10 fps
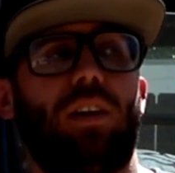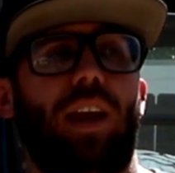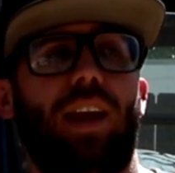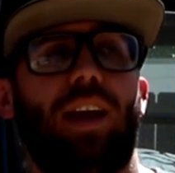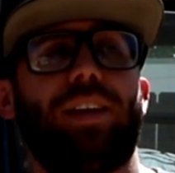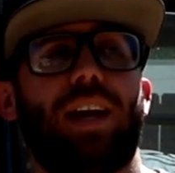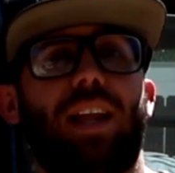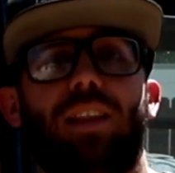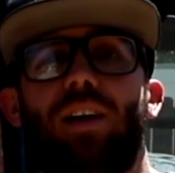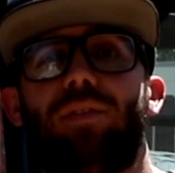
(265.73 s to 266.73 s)
And
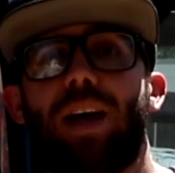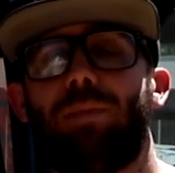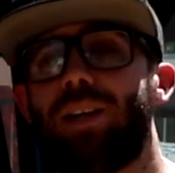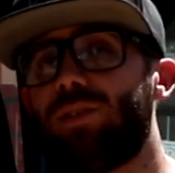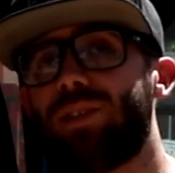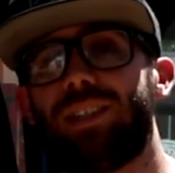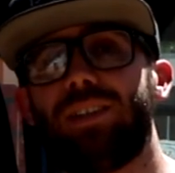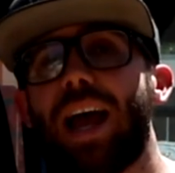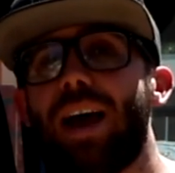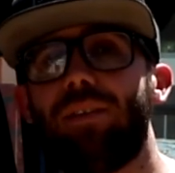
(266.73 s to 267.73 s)
I love that Blazer, we
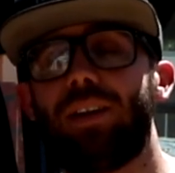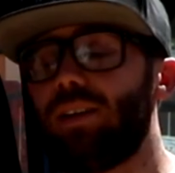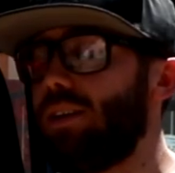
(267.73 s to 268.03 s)
still have it,